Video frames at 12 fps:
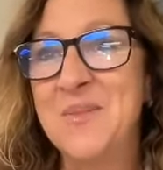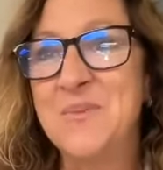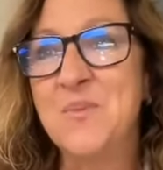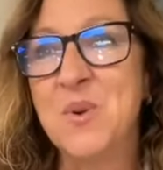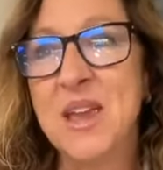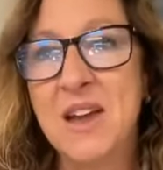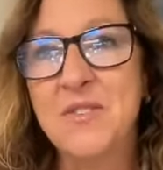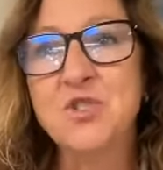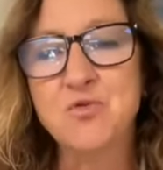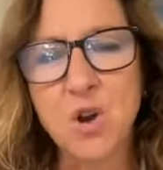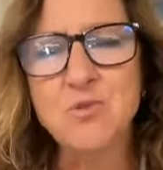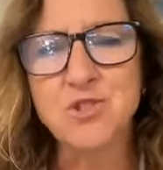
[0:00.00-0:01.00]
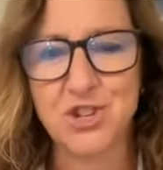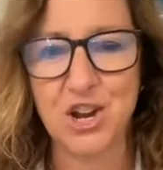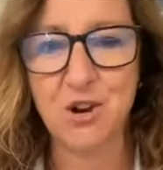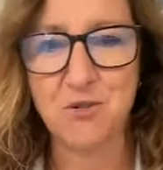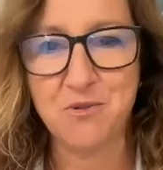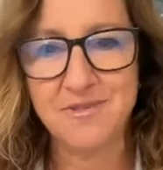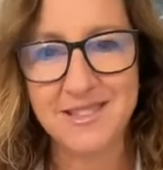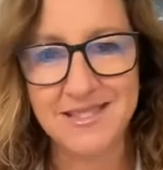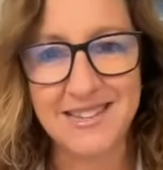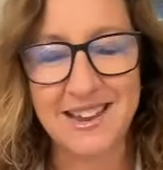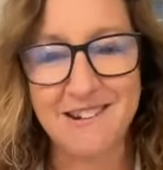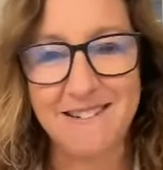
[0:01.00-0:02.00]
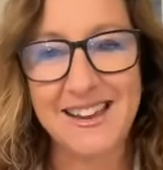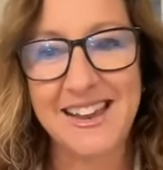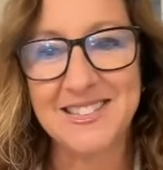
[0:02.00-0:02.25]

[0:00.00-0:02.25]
we have a drone show this year.